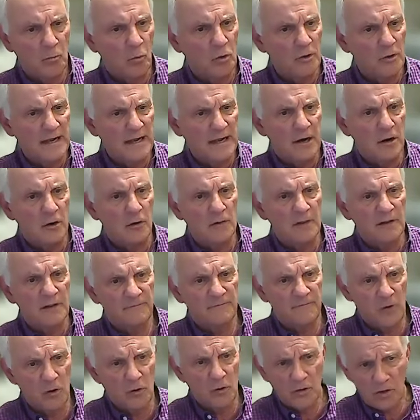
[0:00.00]
more narrowly
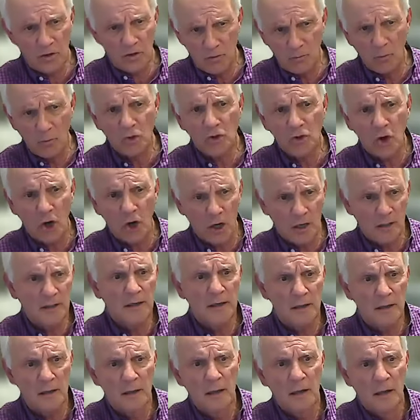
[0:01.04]
focused and more
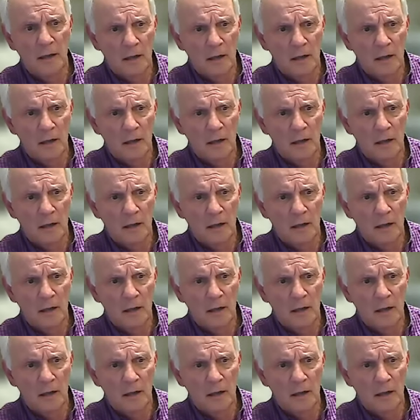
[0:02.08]
targeted